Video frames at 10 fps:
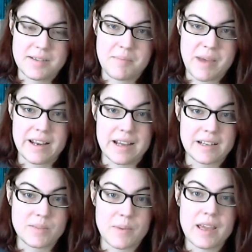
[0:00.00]
by
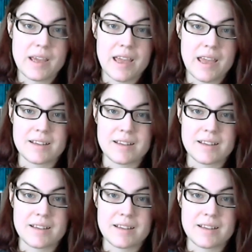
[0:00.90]
next week and